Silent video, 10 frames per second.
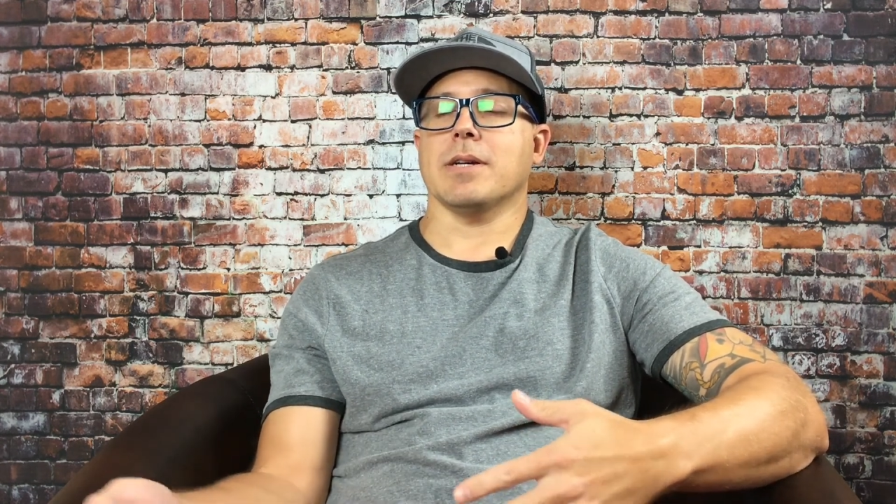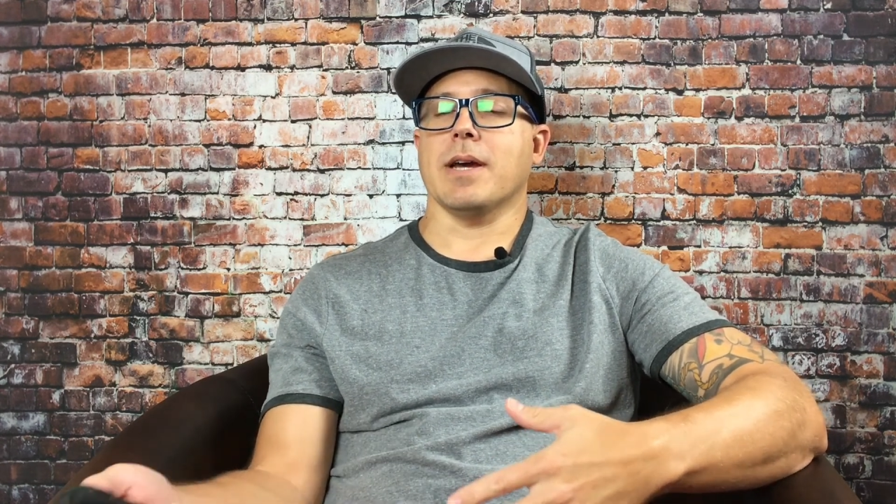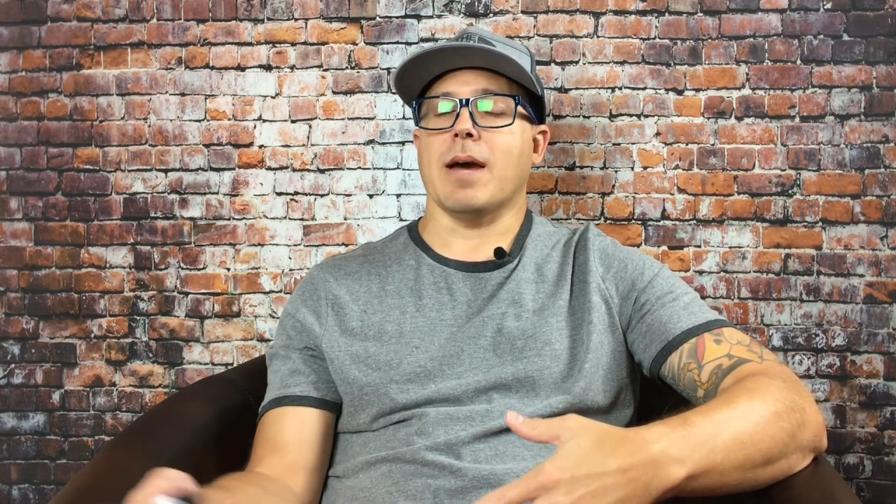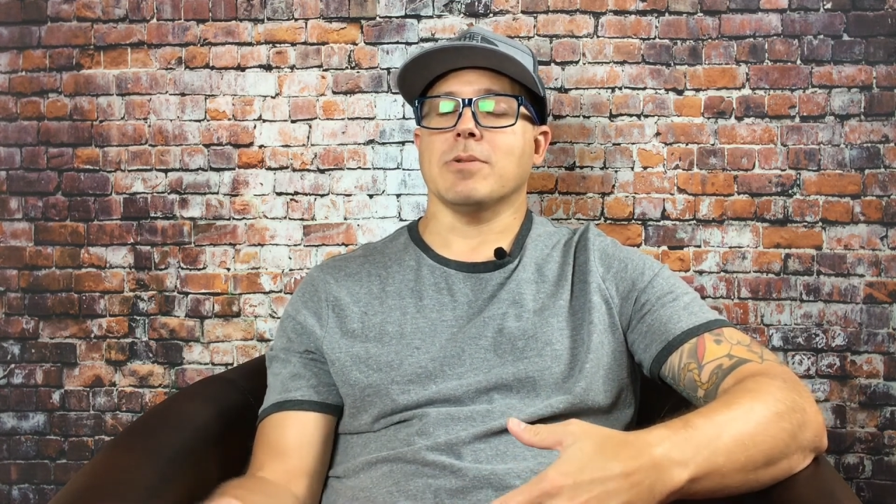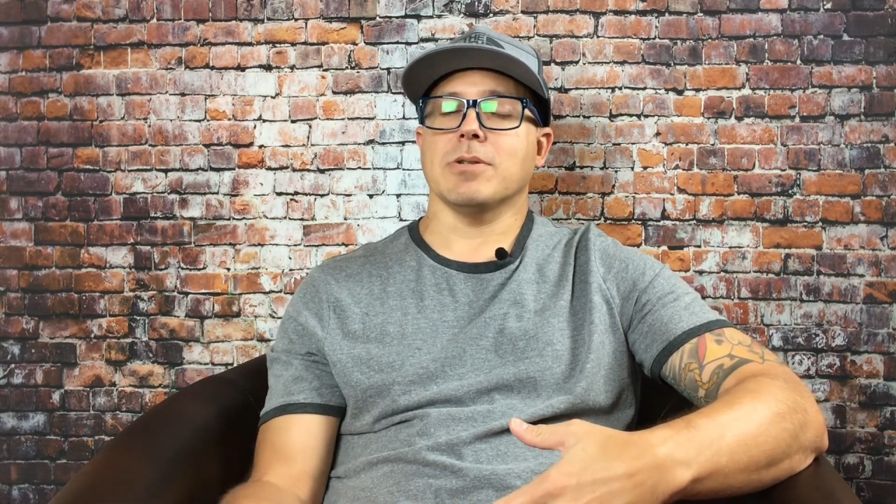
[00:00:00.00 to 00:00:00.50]
that
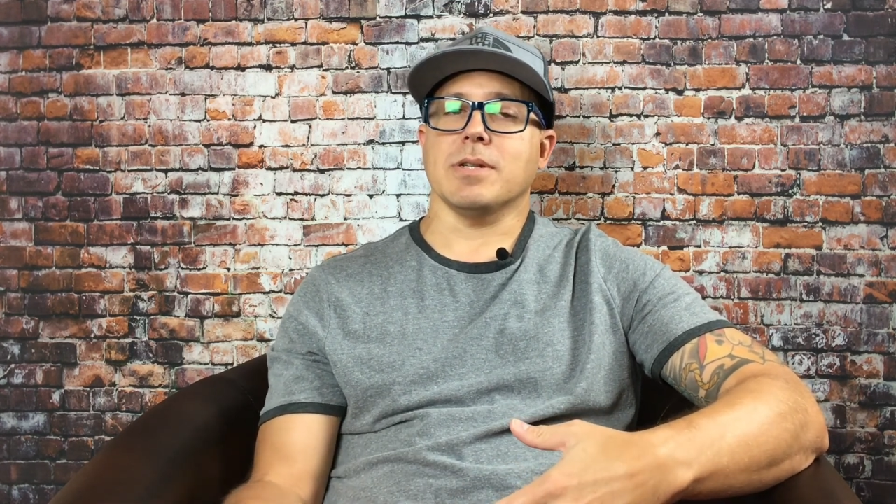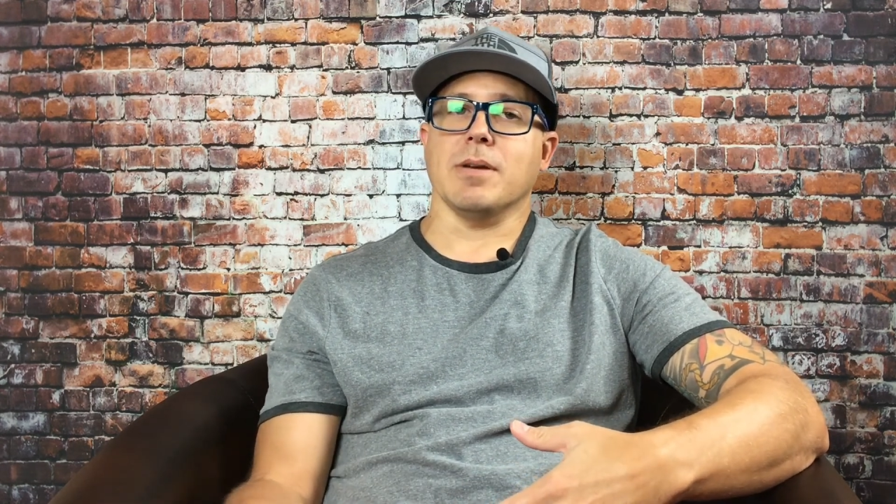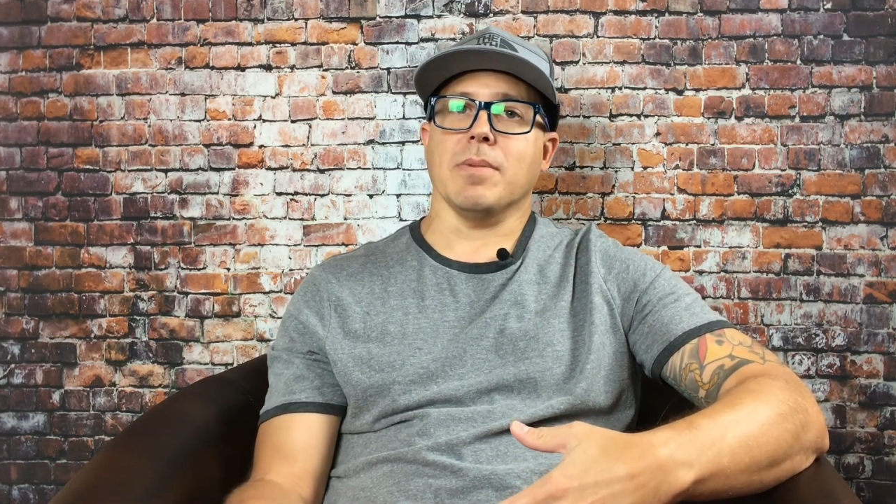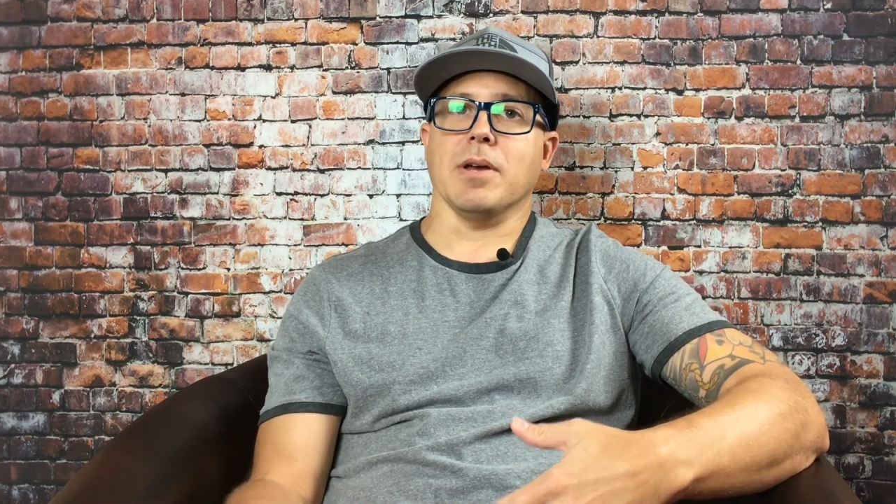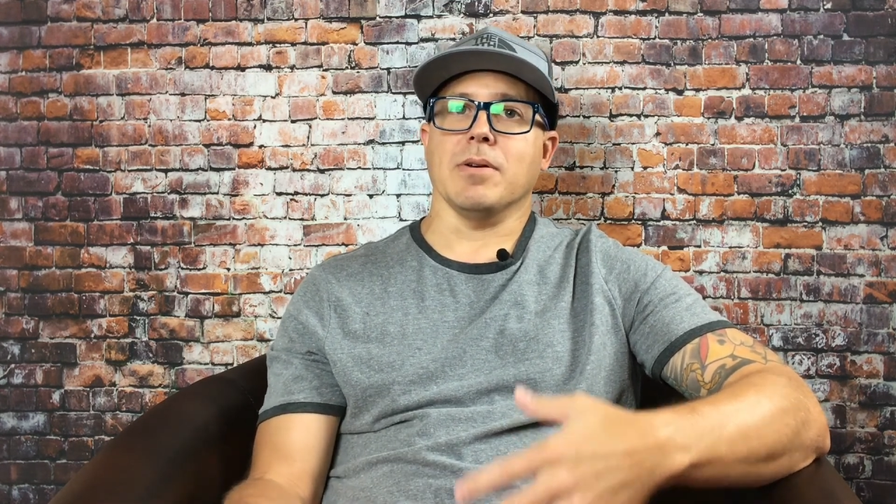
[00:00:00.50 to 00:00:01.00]
captures
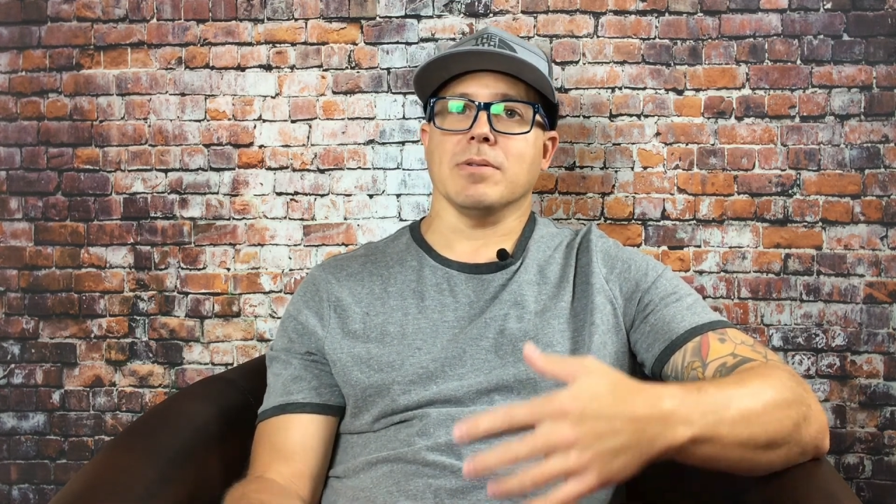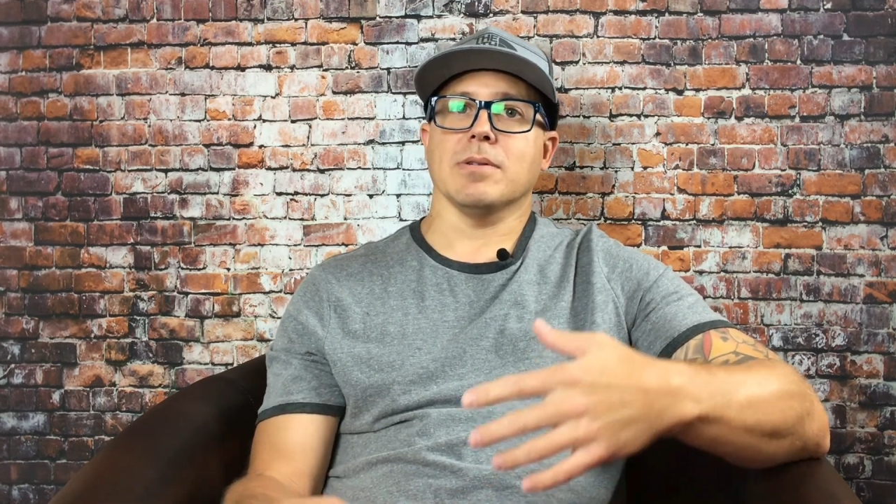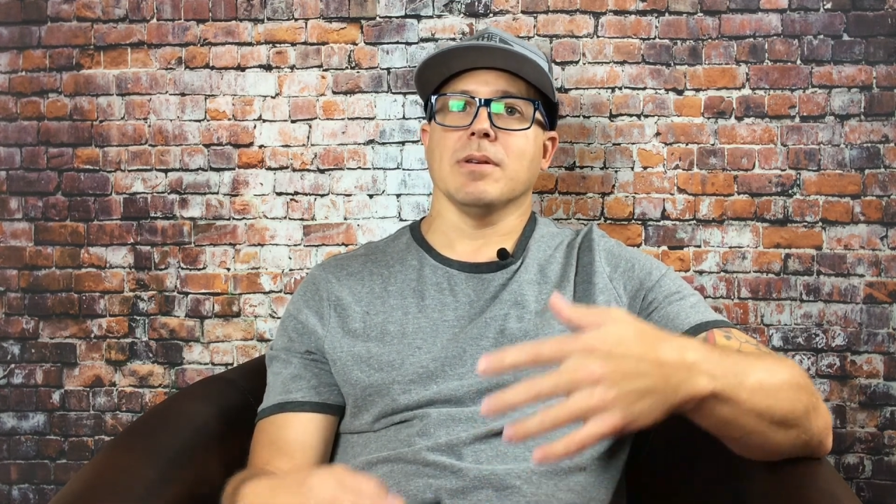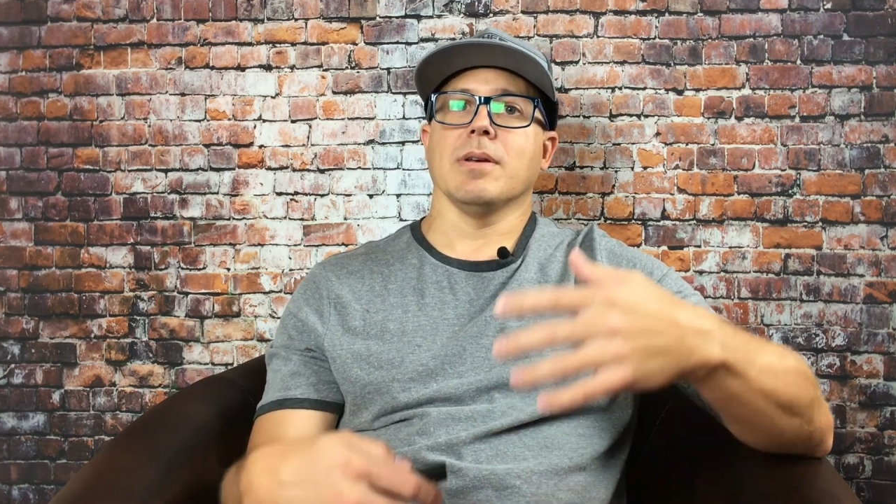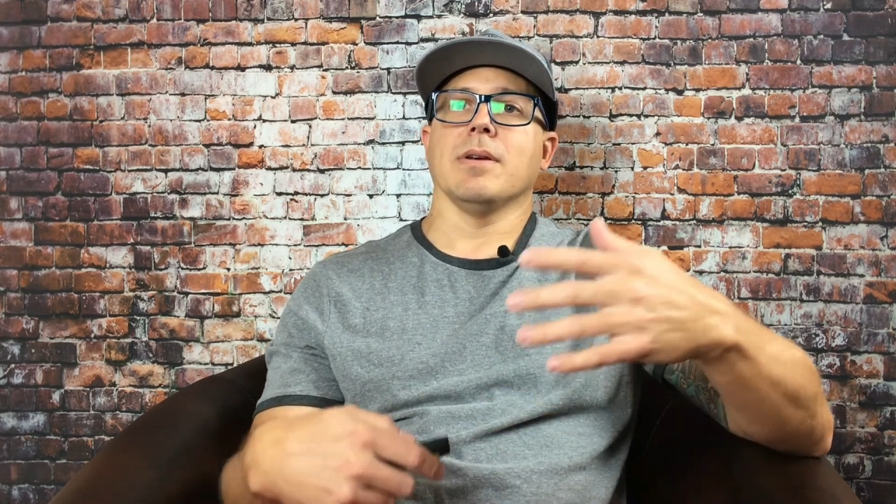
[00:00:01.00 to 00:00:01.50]
emails,